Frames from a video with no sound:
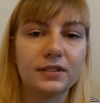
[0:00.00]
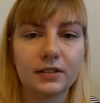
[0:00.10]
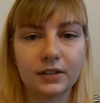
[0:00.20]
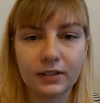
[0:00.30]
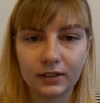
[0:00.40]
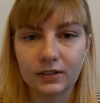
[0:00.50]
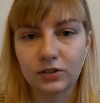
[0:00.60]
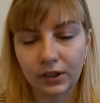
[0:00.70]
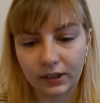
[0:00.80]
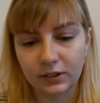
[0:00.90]
started
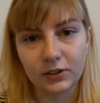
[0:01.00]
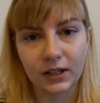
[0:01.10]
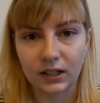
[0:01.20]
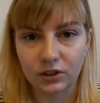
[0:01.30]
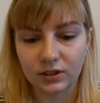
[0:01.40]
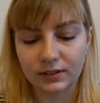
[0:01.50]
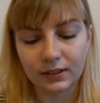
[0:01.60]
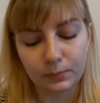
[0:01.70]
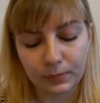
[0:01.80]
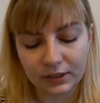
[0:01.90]
trying to
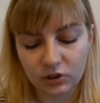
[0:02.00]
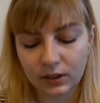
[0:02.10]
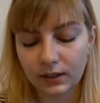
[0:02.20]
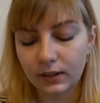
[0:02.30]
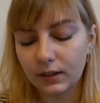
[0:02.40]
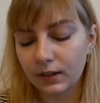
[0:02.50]
consciously budget.